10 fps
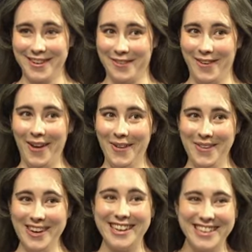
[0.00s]

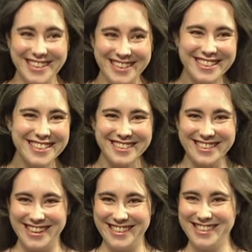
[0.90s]
grown
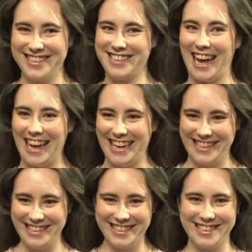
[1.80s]
and
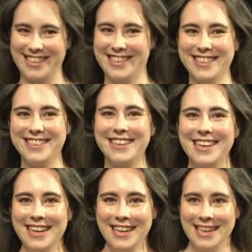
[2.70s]
changed and
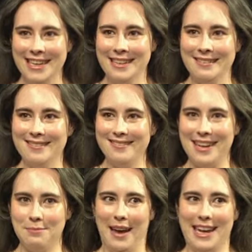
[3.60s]

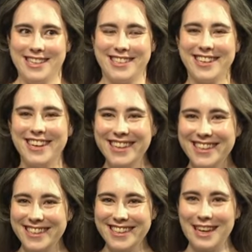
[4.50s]
embellished.
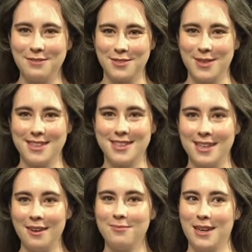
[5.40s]
It was with
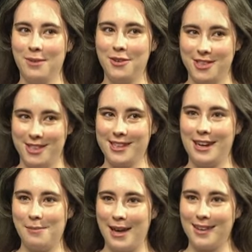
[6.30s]
some emotion that
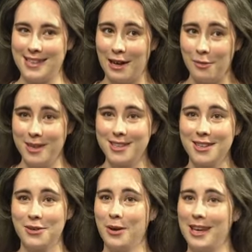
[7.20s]
I beheld Albert,
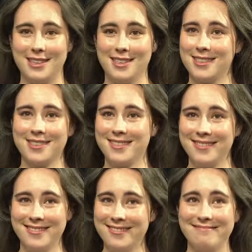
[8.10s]
who is
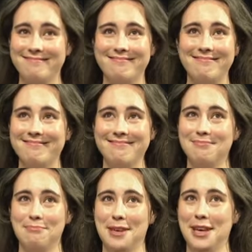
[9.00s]

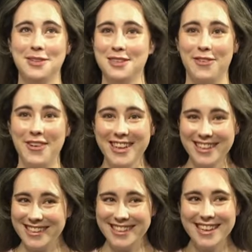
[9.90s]
beautiful.
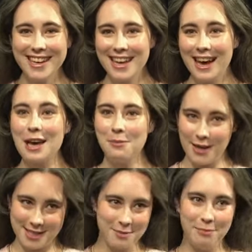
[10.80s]
I
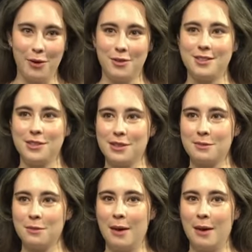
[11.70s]
embraced them both and took them to